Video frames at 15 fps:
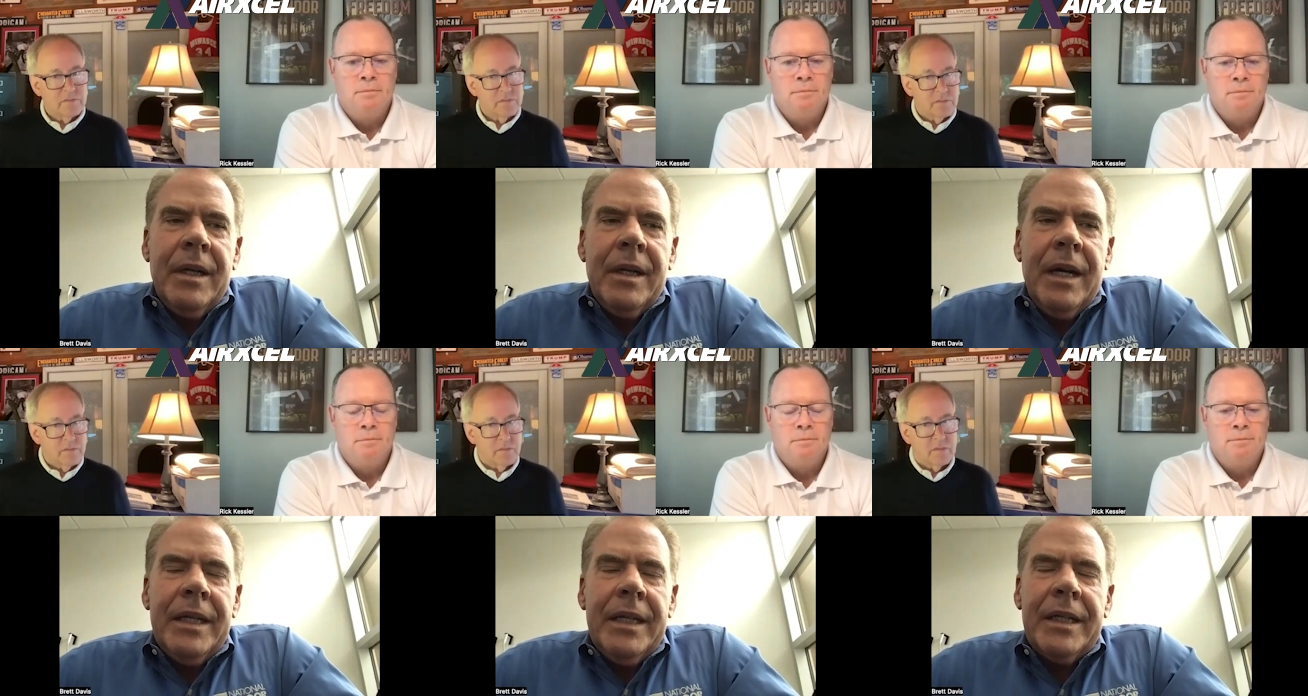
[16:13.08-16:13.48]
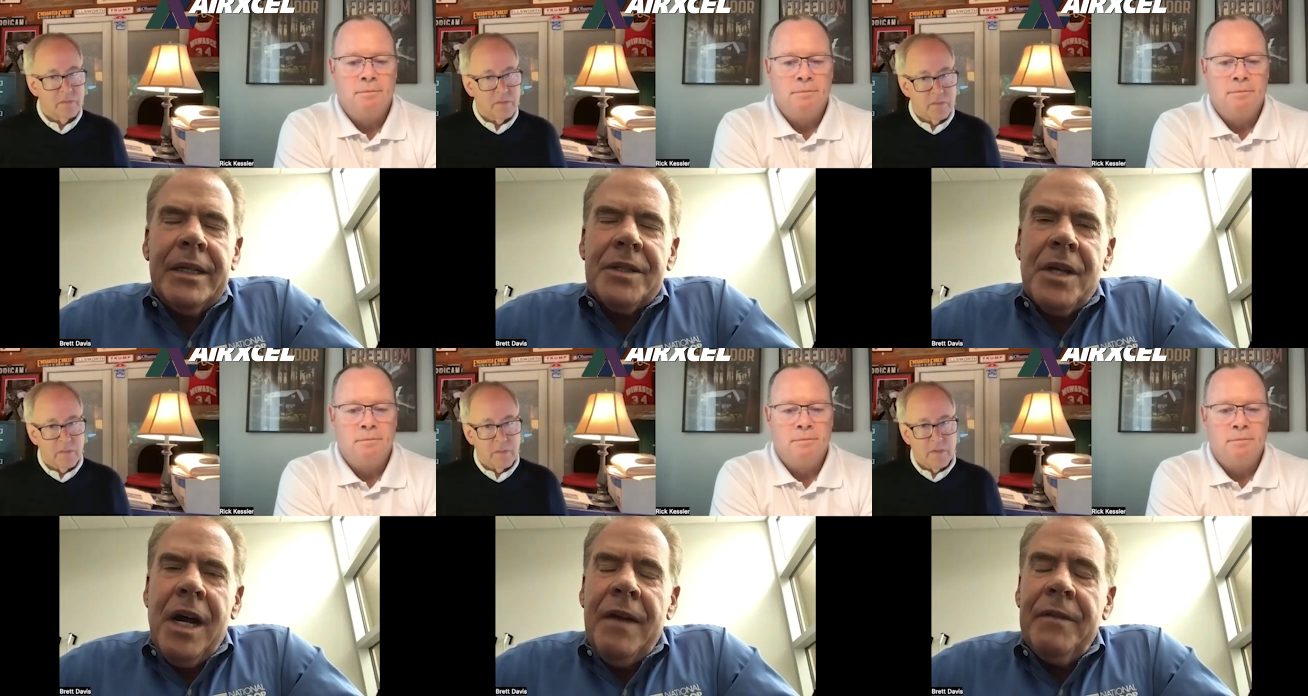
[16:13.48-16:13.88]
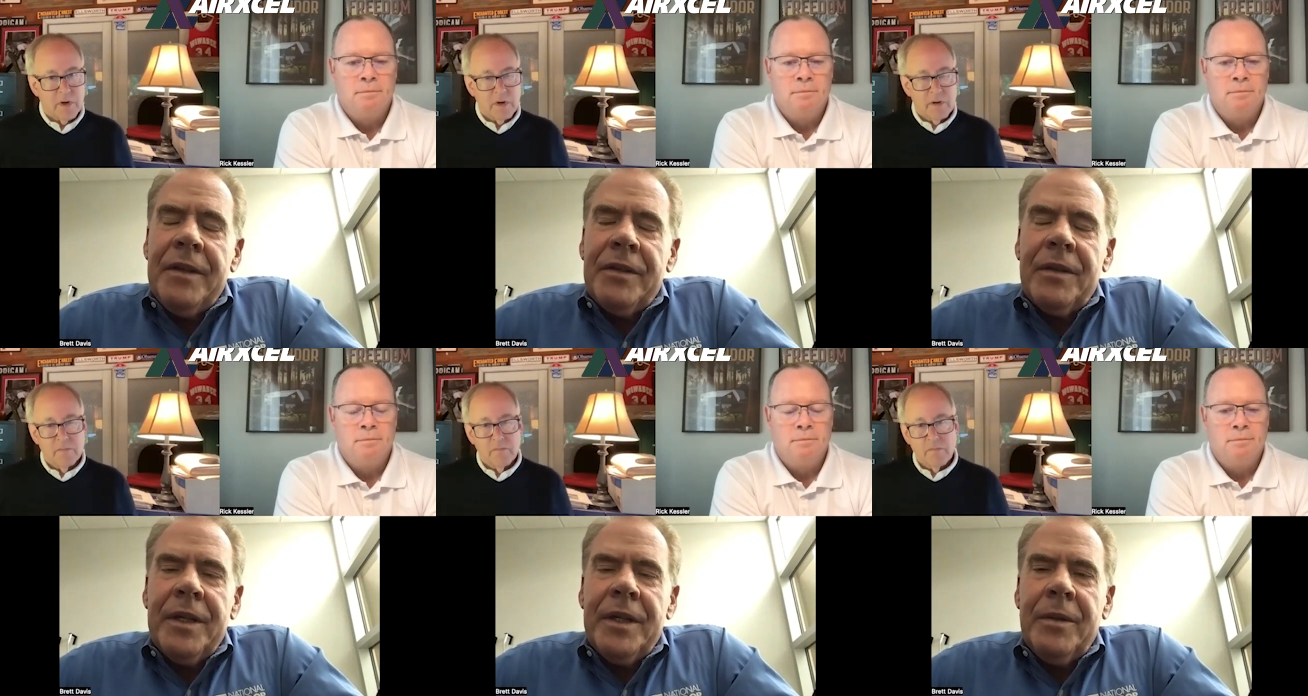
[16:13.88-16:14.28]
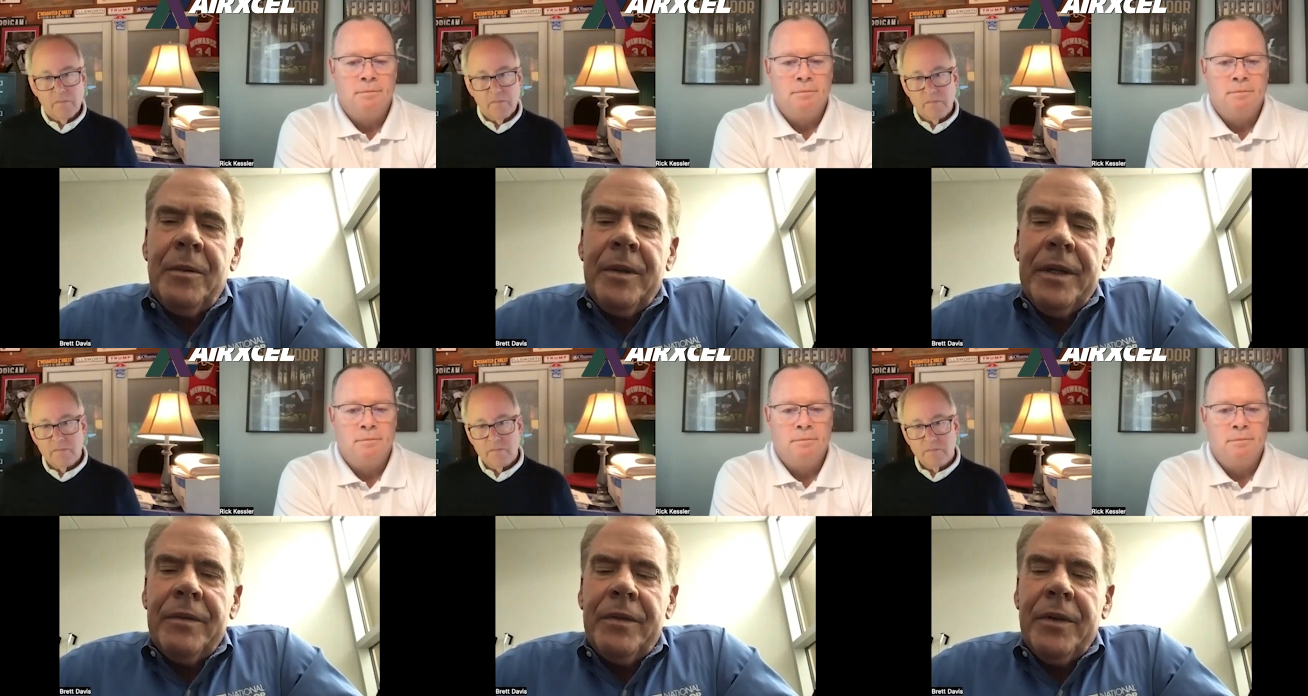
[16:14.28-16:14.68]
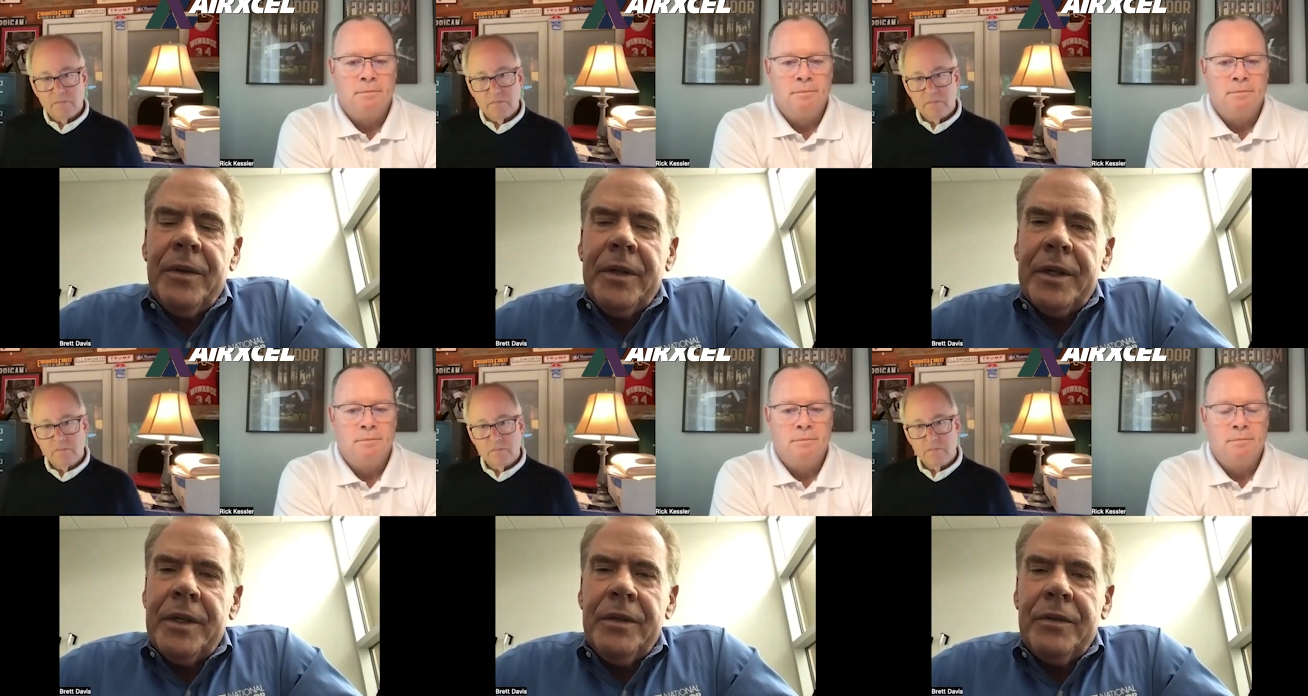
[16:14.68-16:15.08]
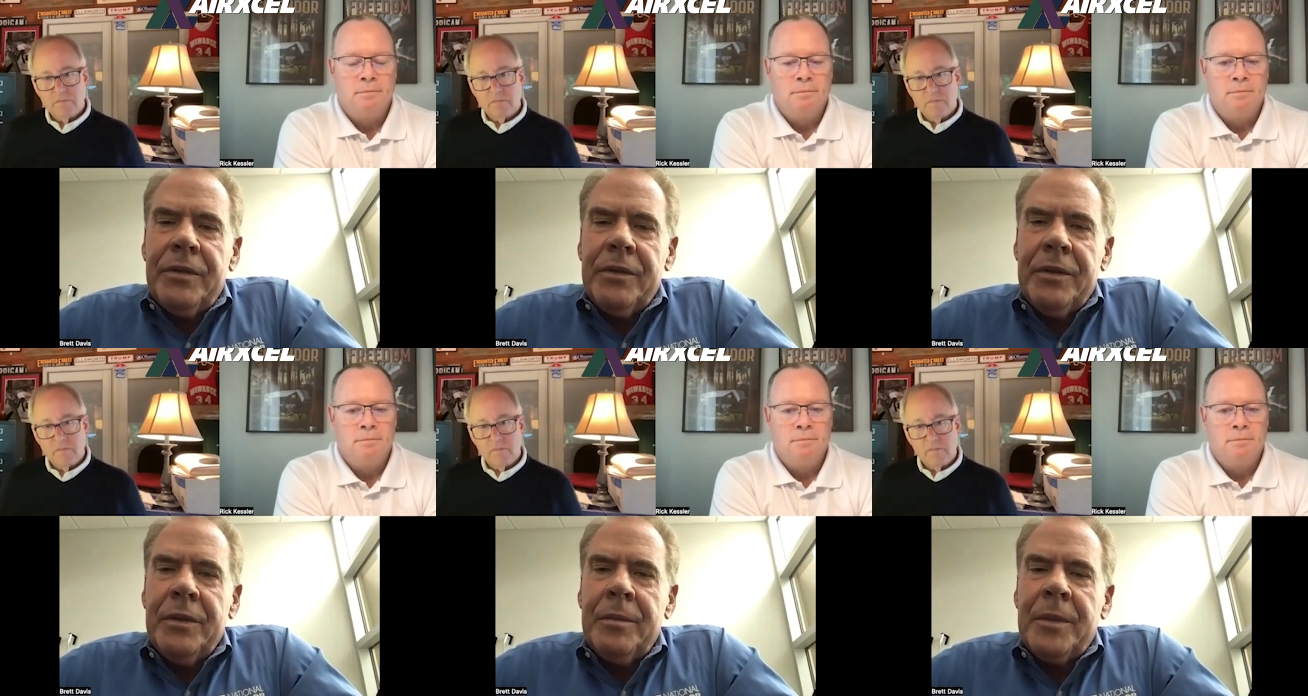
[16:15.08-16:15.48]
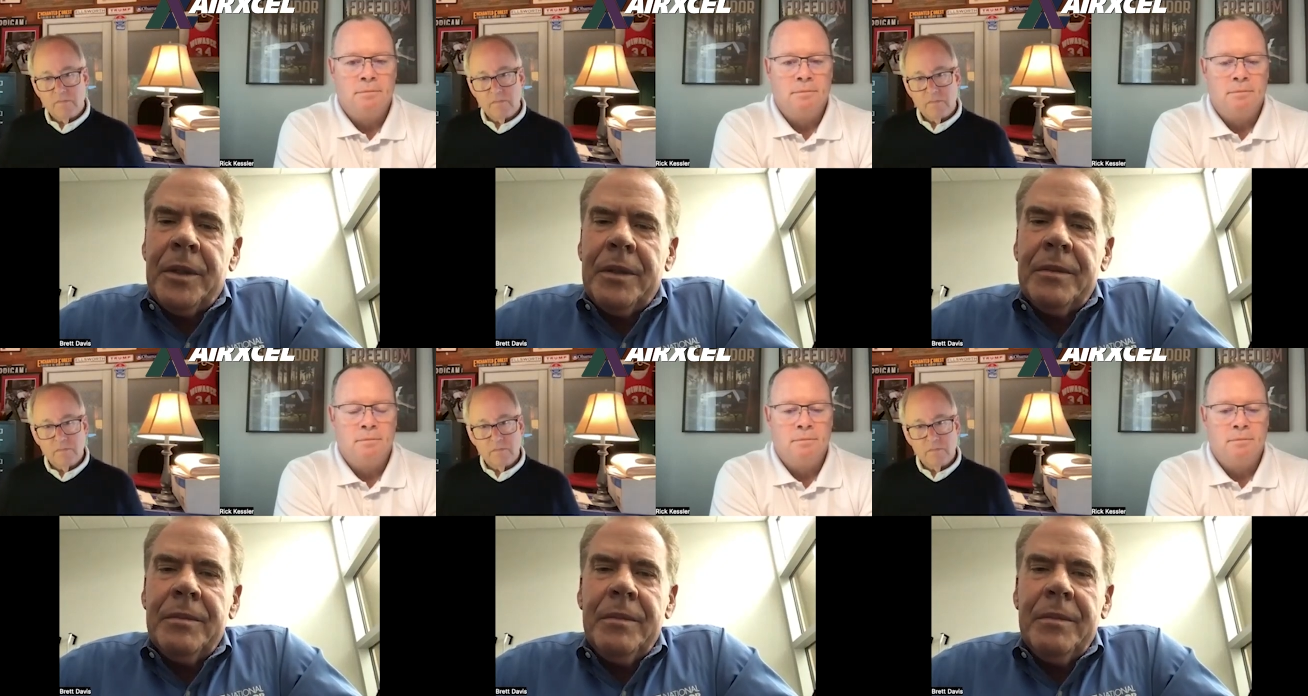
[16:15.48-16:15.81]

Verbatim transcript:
Speaker 1: I think it's obviously a win for the consumer